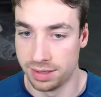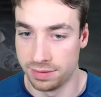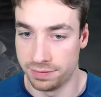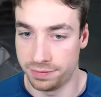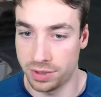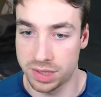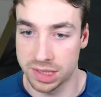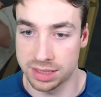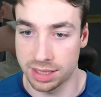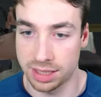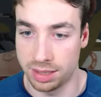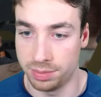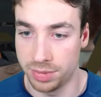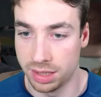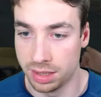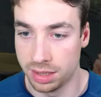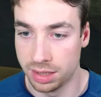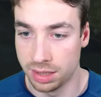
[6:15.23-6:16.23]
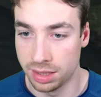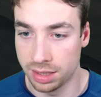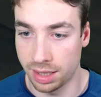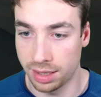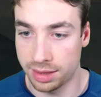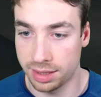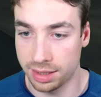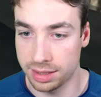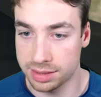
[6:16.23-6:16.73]
Focus up. I
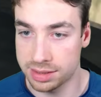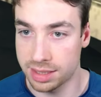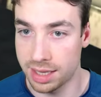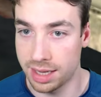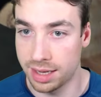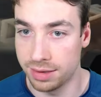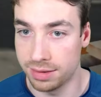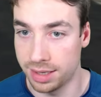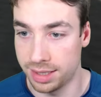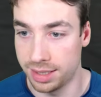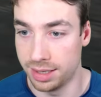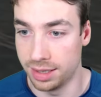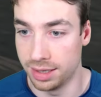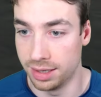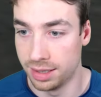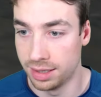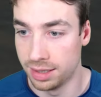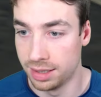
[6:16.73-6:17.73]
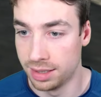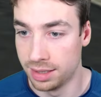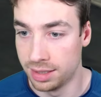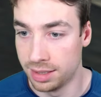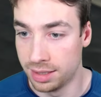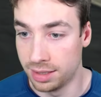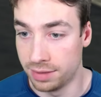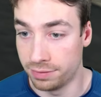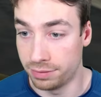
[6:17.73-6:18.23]
think this is the end right here
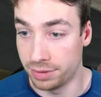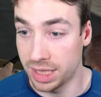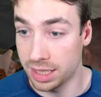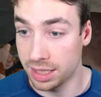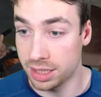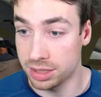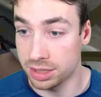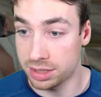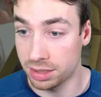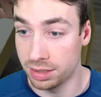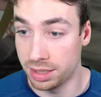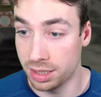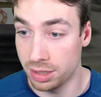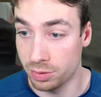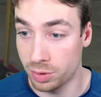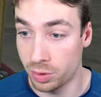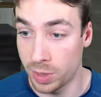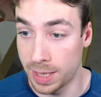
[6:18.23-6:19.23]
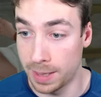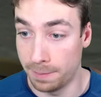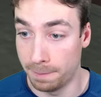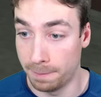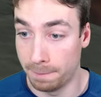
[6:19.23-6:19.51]
we get a good turn here, we win.